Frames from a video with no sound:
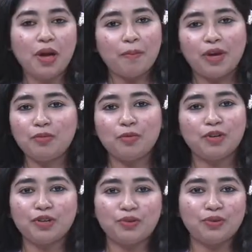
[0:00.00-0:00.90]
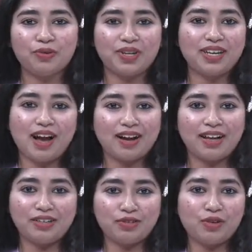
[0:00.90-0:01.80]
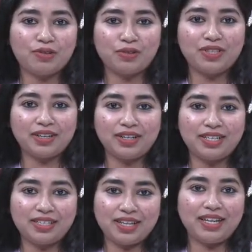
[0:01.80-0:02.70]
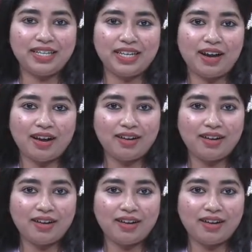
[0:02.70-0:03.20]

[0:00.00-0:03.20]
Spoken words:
Many people don't know that Nagaland is also there in India.